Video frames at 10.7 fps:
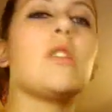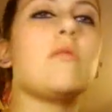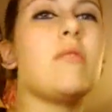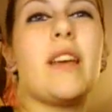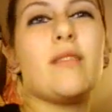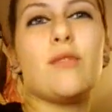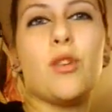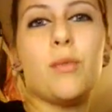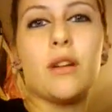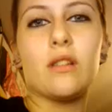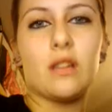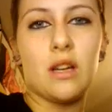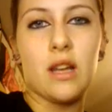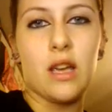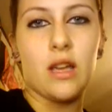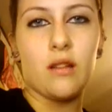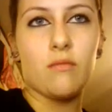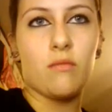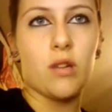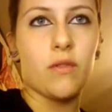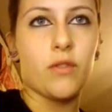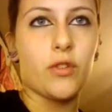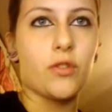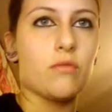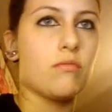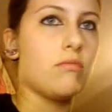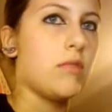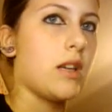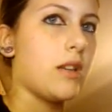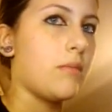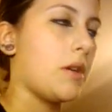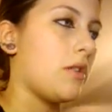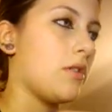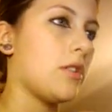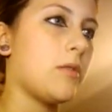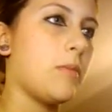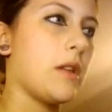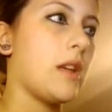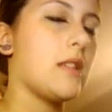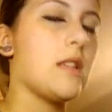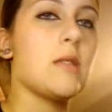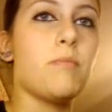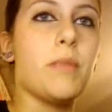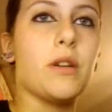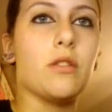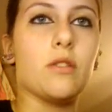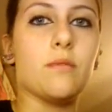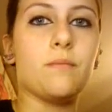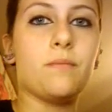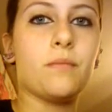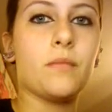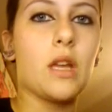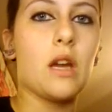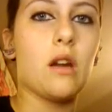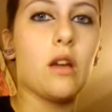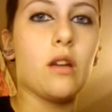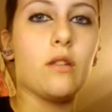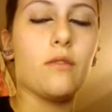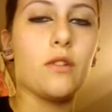Like, no bigger than an 8 whenever you get it pierced, because it's a bigger area for